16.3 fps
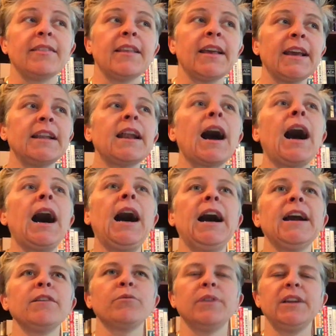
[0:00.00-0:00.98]
then
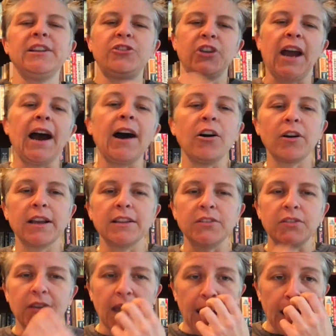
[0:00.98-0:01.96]
I reach out and
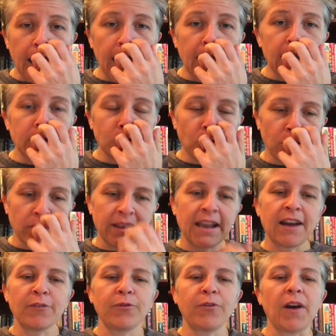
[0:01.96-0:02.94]
say, hey, you only
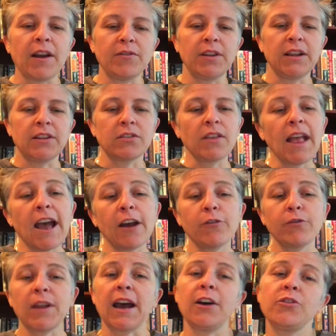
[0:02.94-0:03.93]
have 5 days
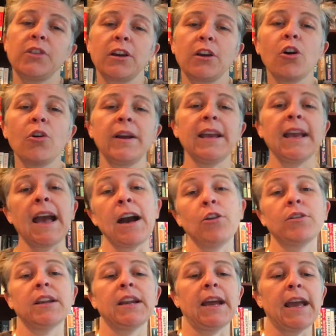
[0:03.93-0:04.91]
left. How's it going?
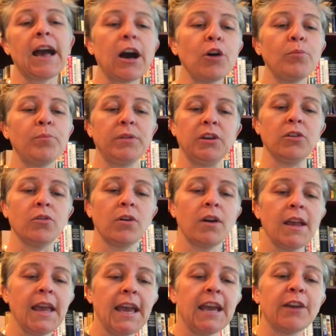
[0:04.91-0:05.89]
How can I help you?
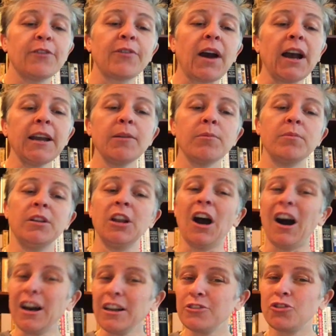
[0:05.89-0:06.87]
If I am
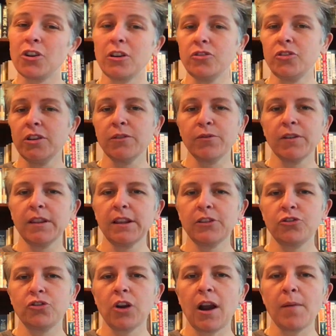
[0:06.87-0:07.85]
not charging for
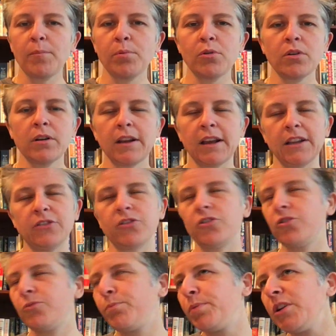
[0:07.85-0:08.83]
this job board,
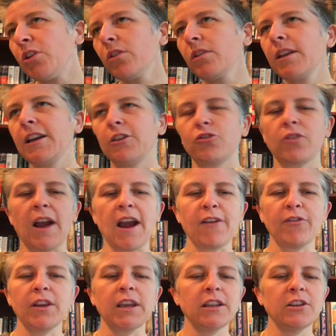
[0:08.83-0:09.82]
it's purely a
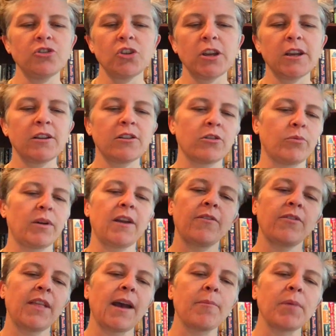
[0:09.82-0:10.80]
traffic engine or
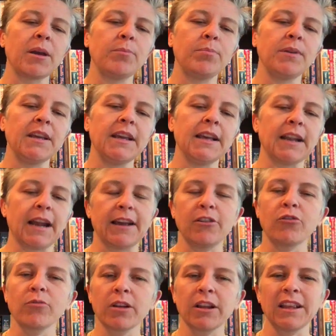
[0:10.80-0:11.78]
whatever that might be, and I
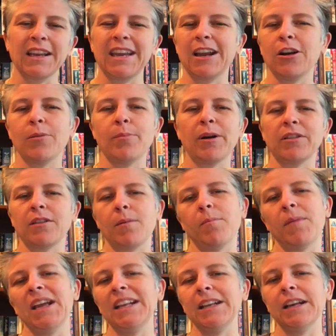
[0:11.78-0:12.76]
don't really care about the
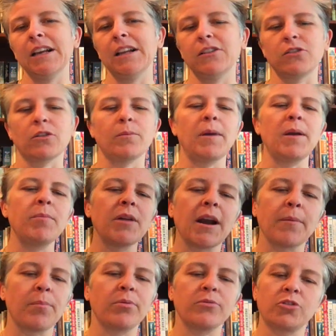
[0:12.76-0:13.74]
maintenance, or maybe
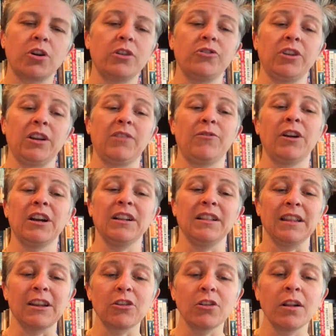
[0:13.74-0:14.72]
I'm charging very
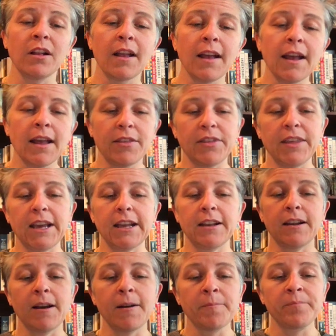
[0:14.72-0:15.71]
little,
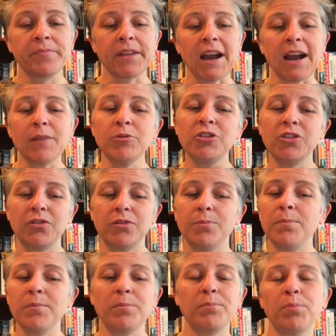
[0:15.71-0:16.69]
then I would just
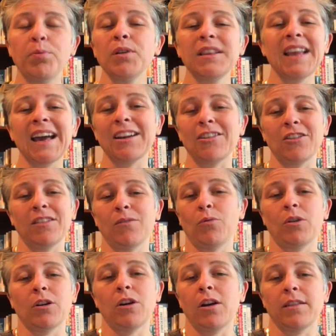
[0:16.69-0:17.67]
put that on
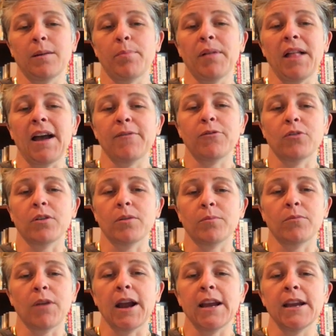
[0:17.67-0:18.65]
the
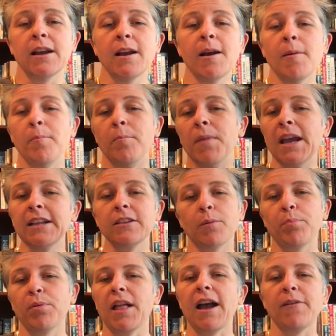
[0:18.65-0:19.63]
platform, right? Make
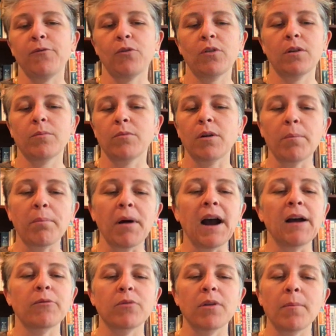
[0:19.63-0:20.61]
the platform
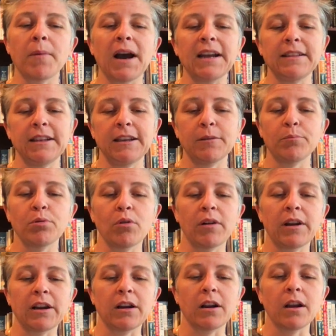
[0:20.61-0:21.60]
remind the
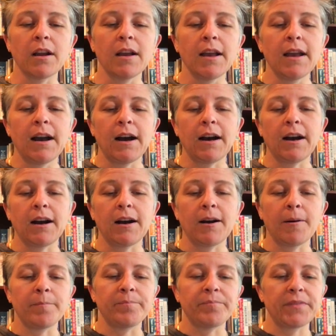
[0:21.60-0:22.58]
employer.
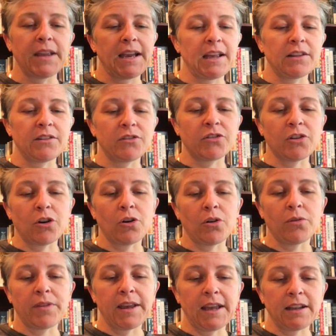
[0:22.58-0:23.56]
And
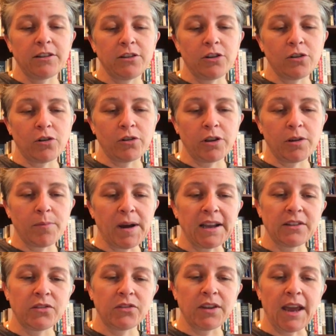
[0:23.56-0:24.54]
so then, you
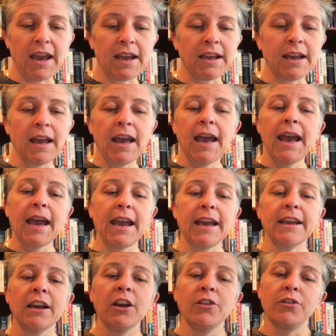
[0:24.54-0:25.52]
might say,
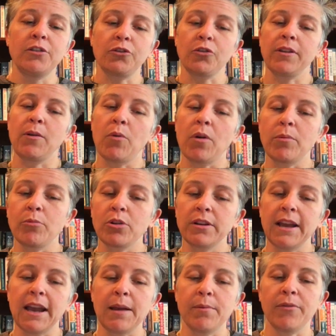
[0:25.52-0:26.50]
hey, there's only one more
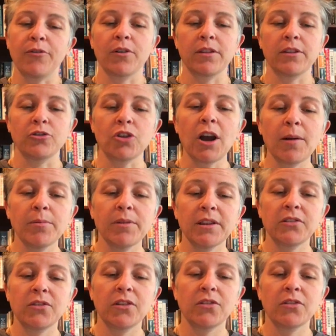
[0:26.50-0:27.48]
day before the job
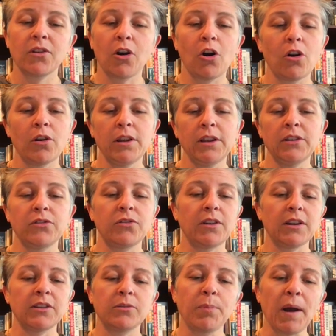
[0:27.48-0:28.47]
list is
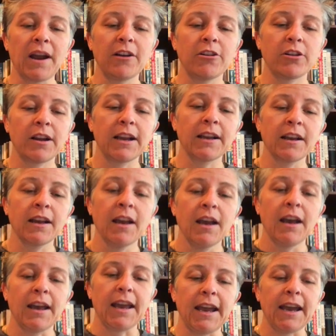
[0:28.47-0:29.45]
expiring,
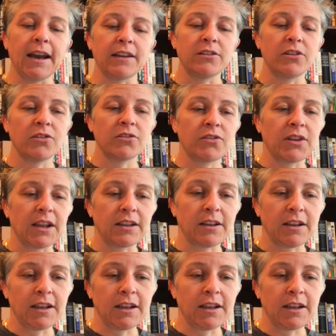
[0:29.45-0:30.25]
and send